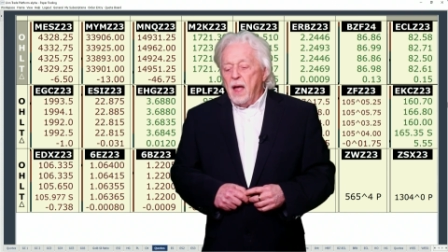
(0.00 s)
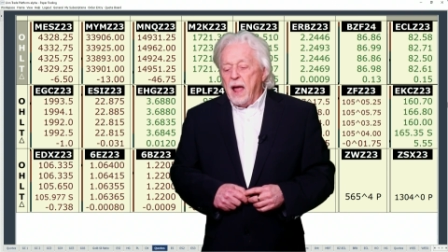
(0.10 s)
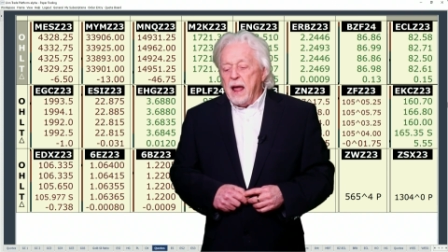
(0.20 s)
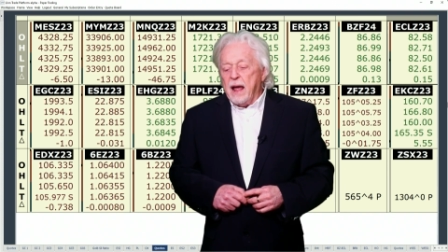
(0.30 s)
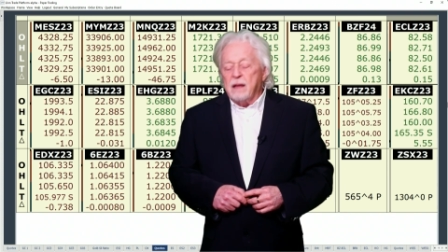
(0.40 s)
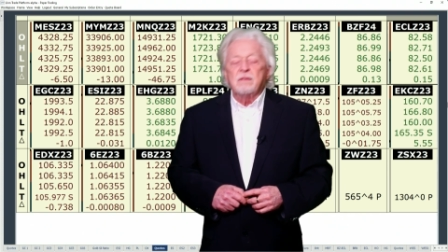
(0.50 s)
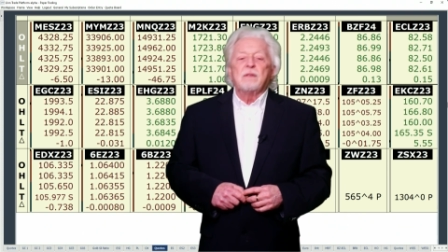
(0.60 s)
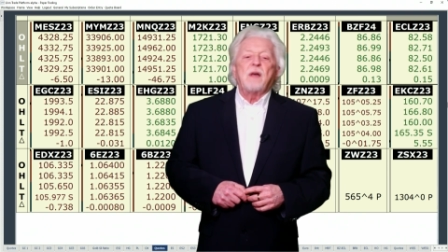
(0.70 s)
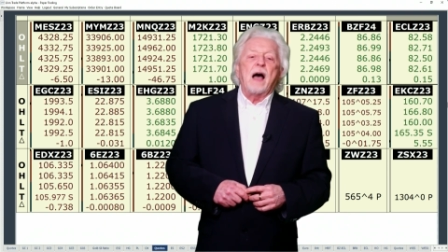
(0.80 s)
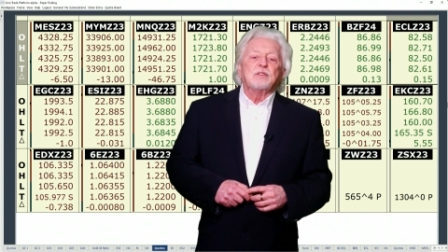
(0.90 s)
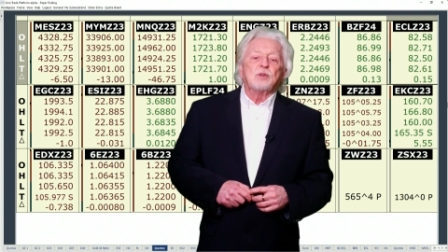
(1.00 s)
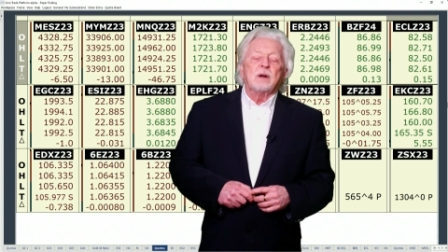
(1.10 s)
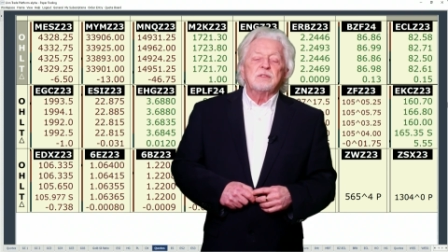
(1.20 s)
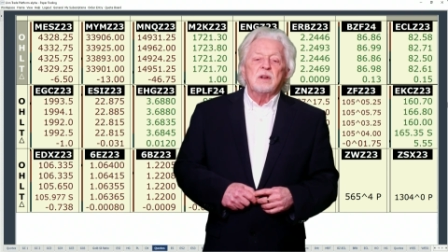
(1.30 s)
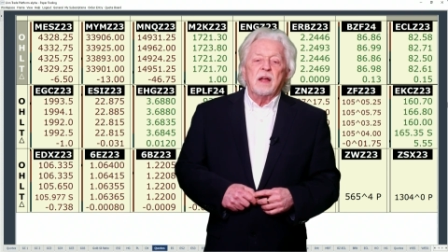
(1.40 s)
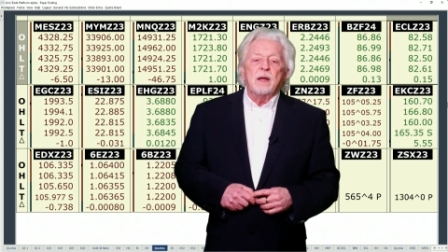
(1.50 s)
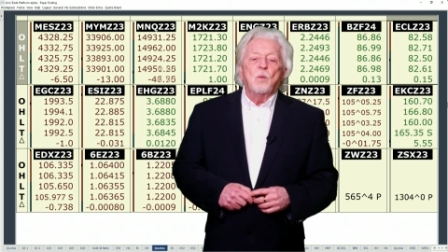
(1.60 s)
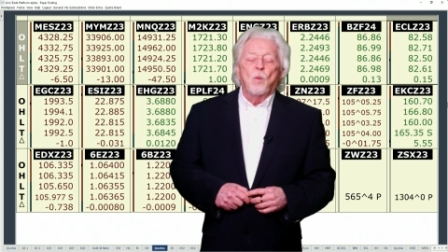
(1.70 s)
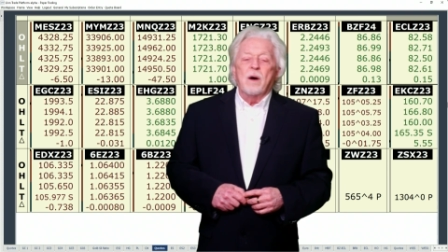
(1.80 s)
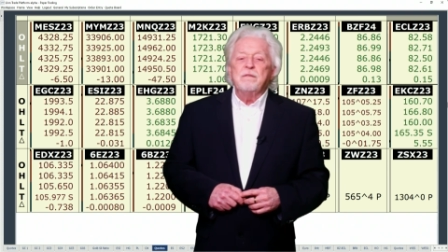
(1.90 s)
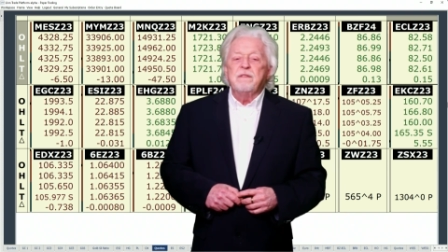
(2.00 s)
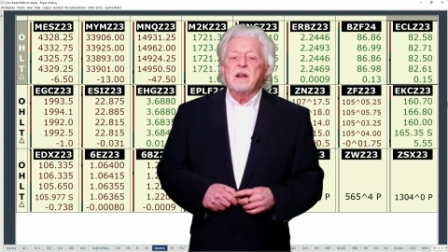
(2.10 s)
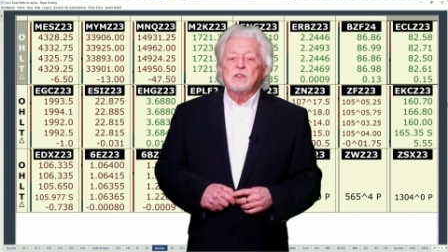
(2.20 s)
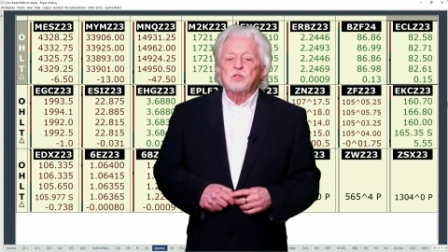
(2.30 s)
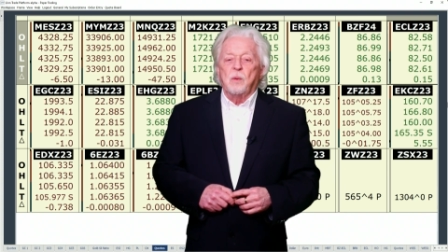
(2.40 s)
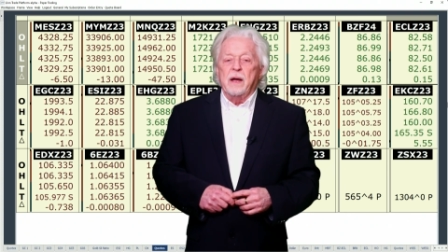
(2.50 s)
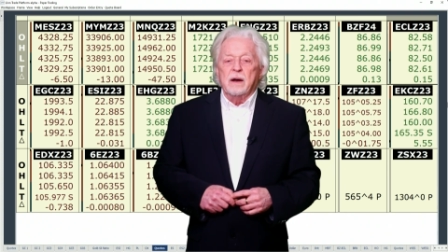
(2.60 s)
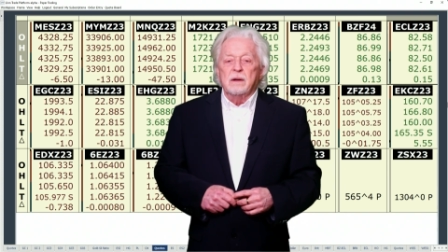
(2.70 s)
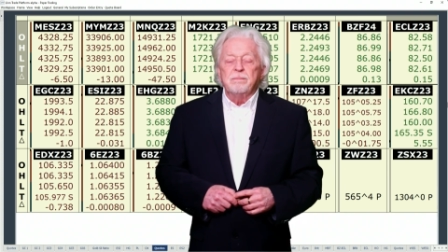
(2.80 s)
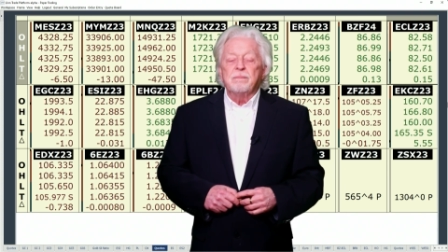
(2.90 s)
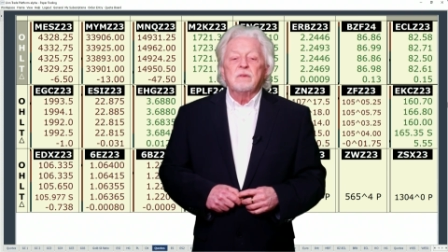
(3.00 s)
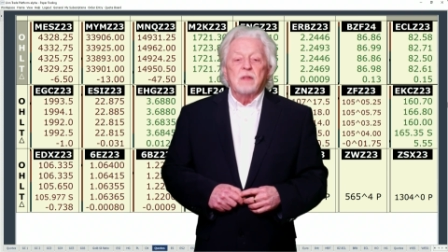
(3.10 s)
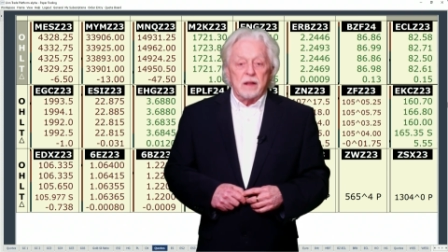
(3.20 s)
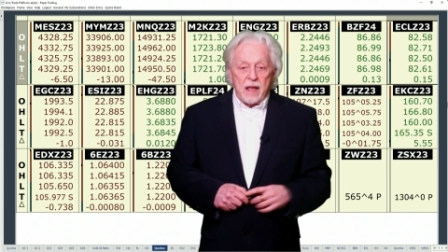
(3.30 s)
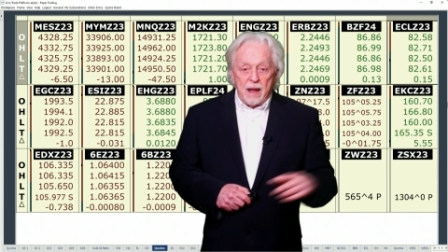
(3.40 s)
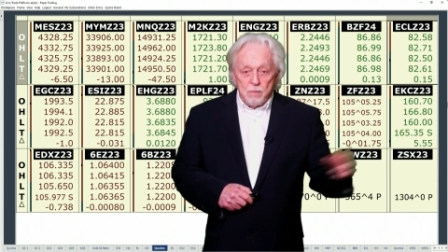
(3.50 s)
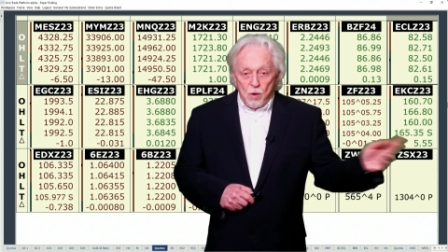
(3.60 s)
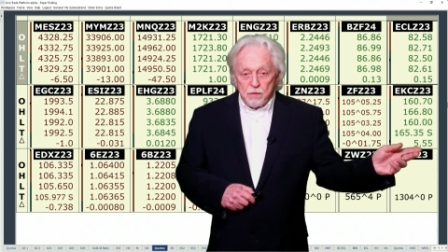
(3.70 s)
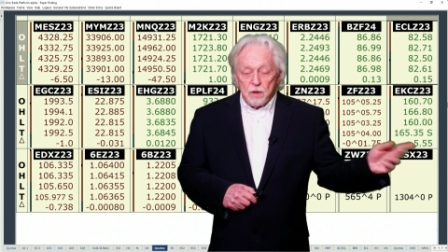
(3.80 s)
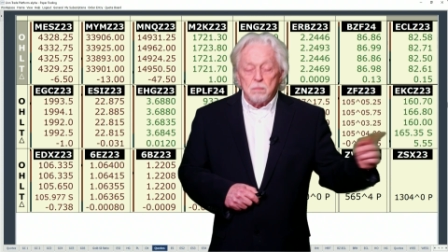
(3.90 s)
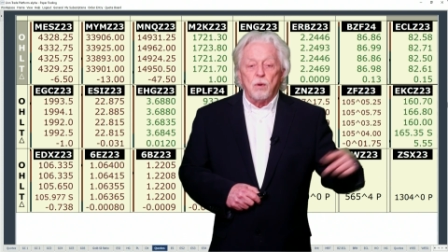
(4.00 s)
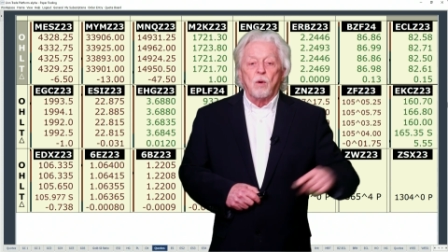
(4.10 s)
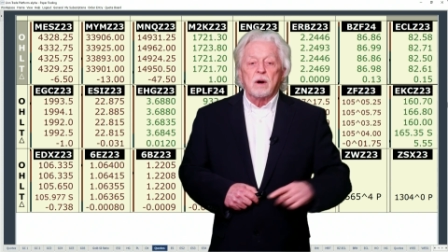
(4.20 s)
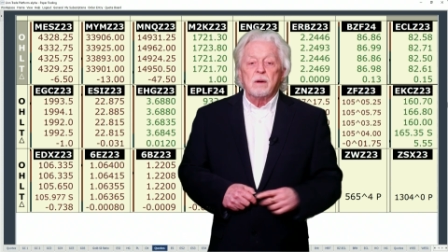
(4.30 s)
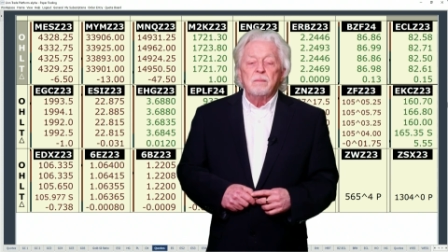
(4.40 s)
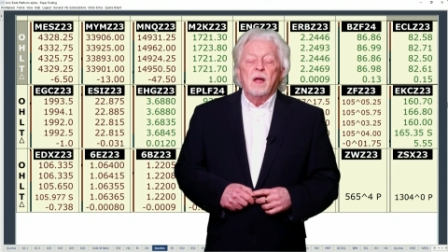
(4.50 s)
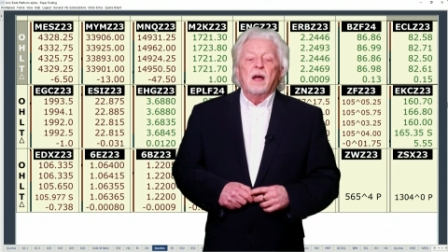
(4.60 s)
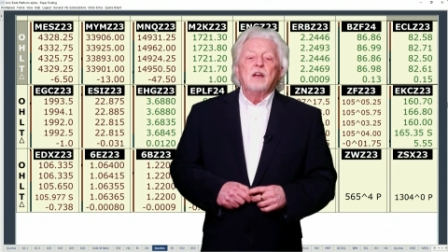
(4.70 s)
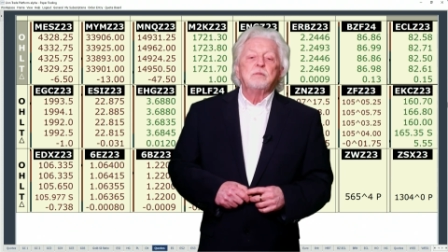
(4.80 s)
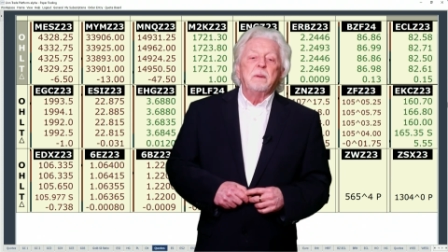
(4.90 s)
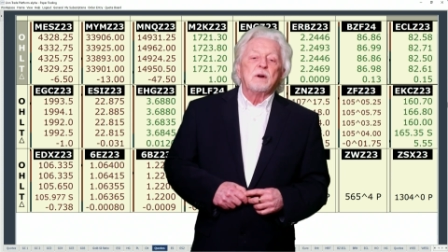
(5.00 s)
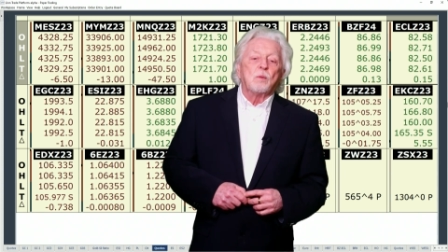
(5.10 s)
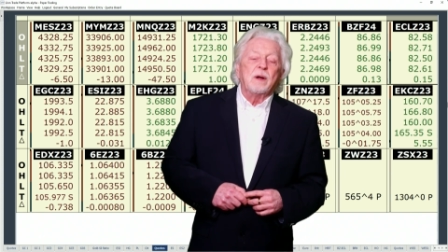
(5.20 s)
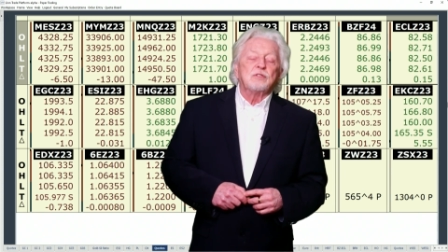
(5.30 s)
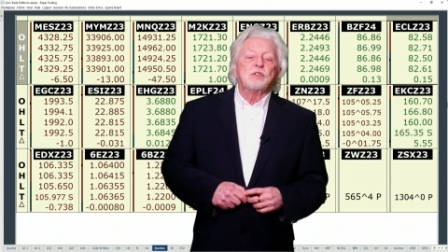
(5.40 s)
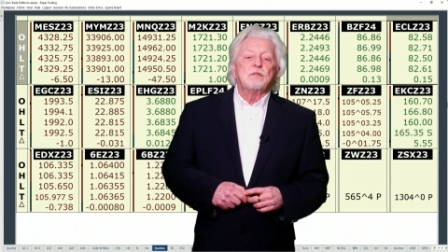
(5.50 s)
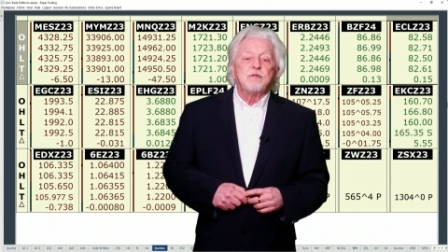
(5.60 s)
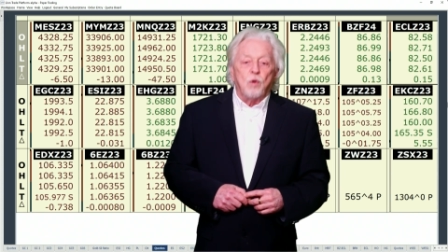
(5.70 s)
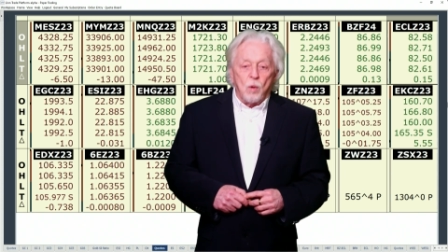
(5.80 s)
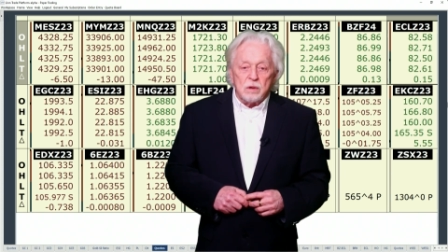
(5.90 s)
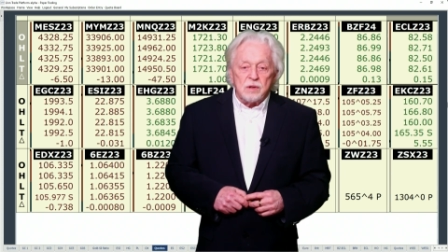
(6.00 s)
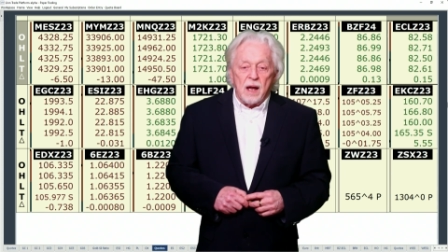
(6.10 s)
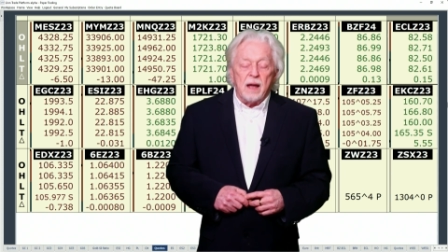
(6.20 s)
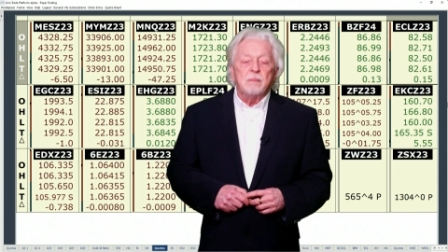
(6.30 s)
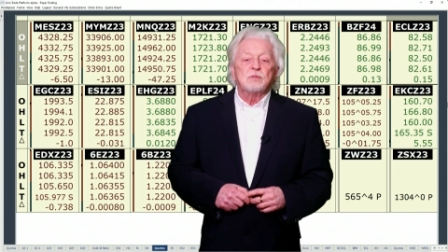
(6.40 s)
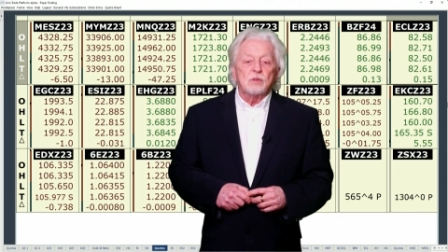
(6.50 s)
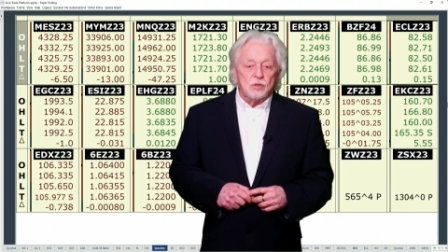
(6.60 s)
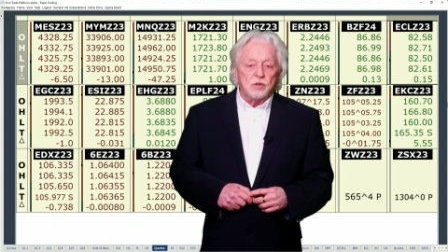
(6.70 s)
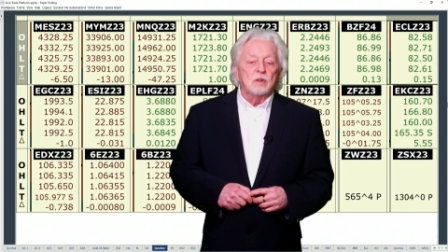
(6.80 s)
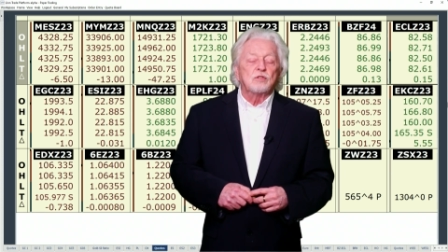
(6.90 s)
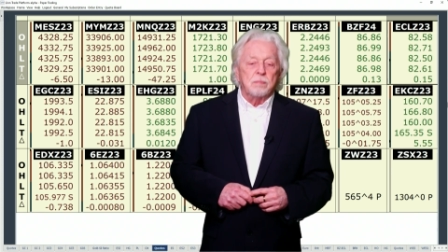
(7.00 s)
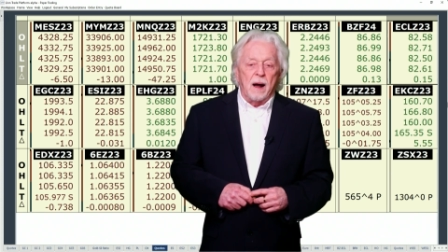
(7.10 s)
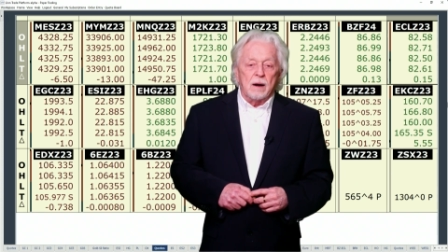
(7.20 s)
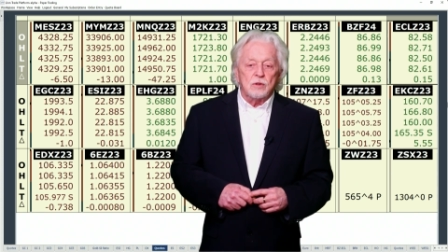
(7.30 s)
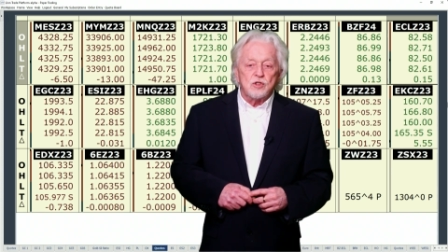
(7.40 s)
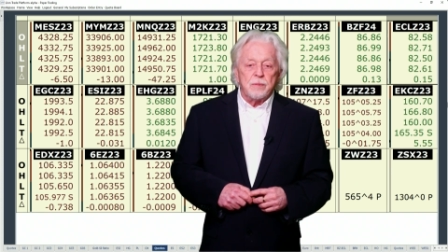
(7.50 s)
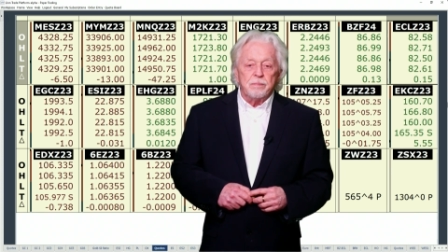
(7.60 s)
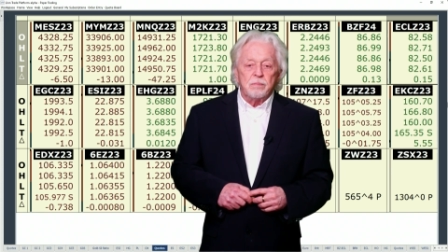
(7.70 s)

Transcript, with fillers: and I saw today one Venezuelan that came over the border has been arrested four times since March.